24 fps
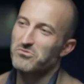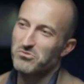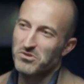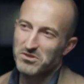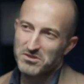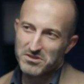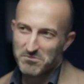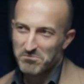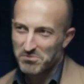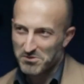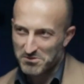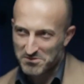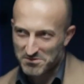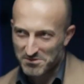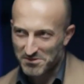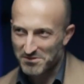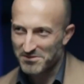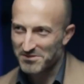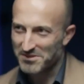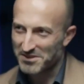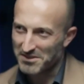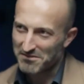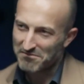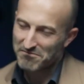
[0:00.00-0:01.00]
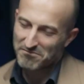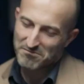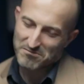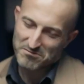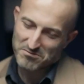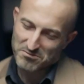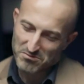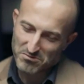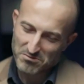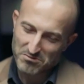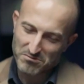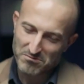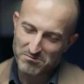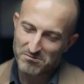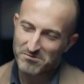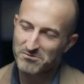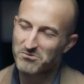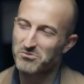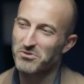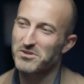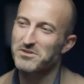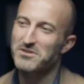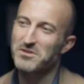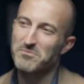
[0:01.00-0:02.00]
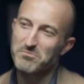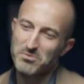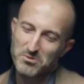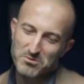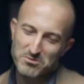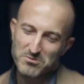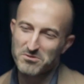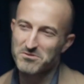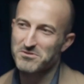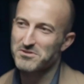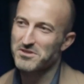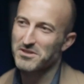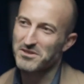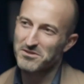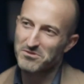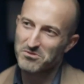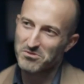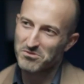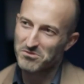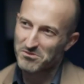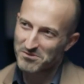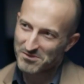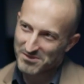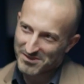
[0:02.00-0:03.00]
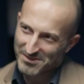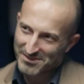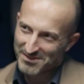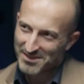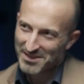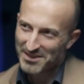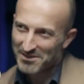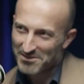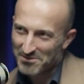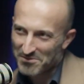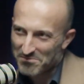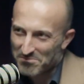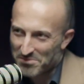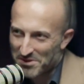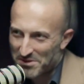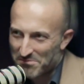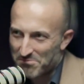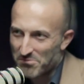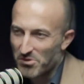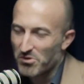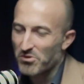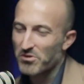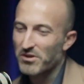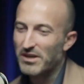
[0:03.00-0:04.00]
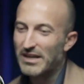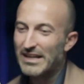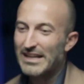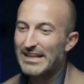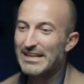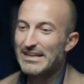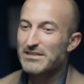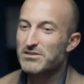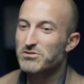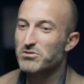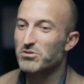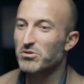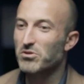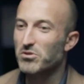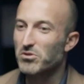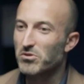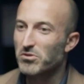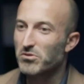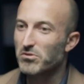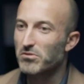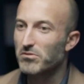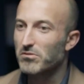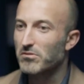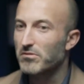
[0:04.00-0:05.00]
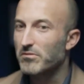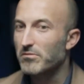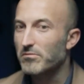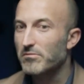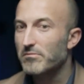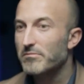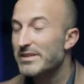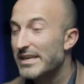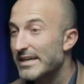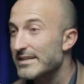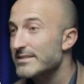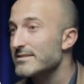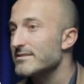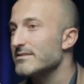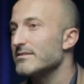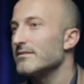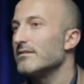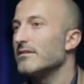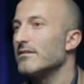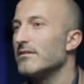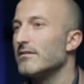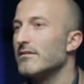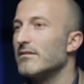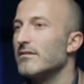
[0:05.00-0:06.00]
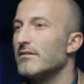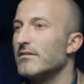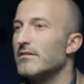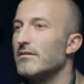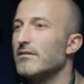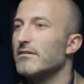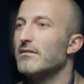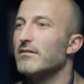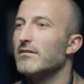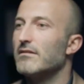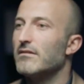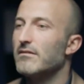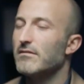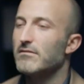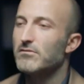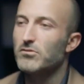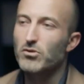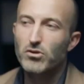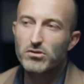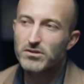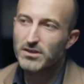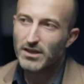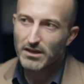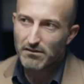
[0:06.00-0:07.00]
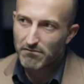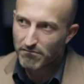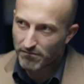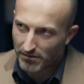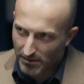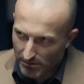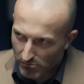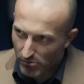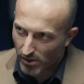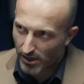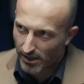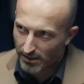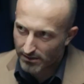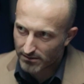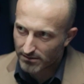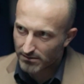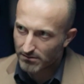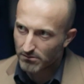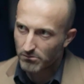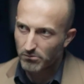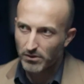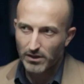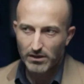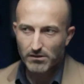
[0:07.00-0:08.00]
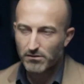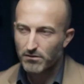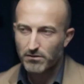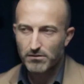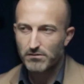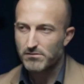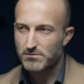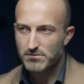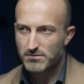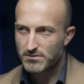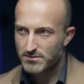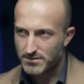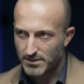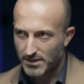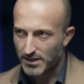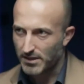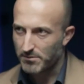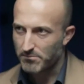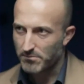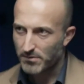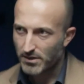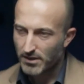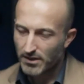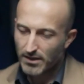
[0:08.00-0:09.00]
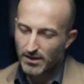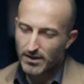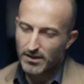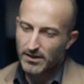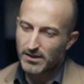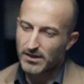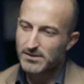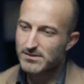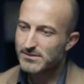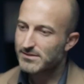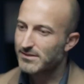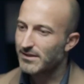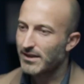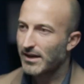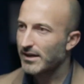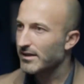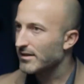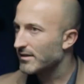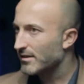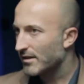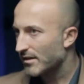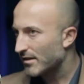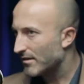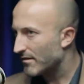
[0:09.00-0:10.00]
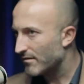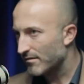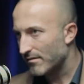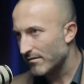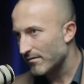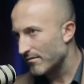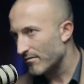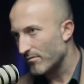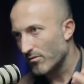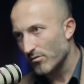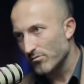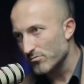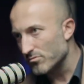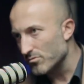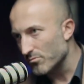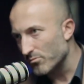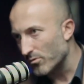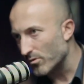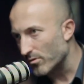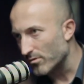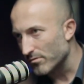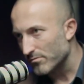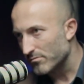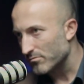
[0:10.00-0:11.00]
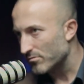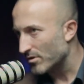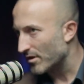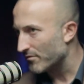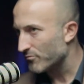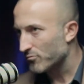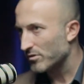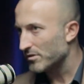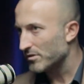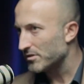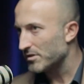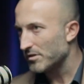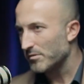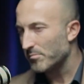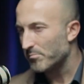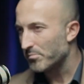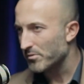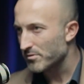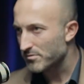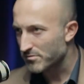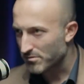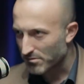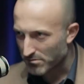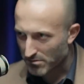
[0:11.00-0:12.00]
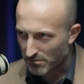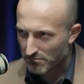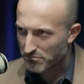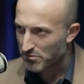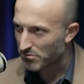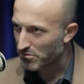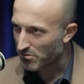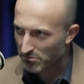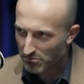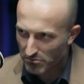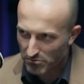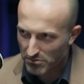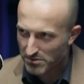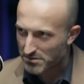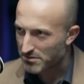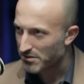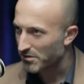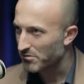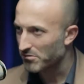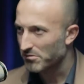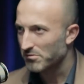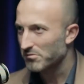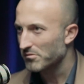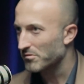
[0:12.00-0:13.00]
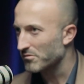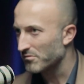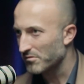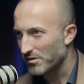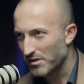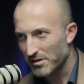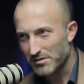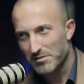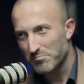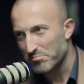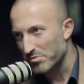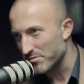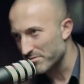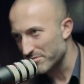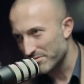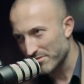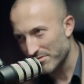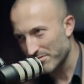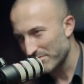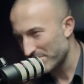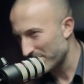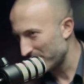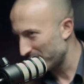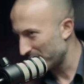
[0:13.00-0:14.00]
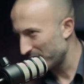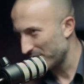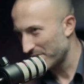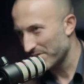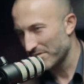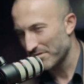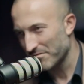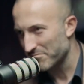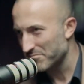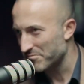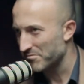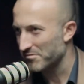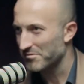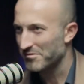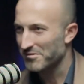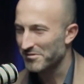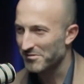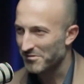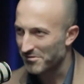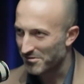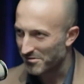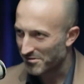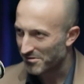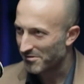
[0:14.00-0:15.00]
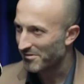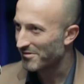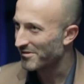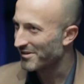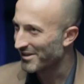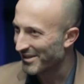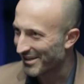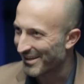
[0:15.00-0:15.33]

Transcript: 20%, if the 20% they don't take a bit more. So yes, not everyone will earn the same. It's like on the world, you have 20% of the countries, they own 80% of the.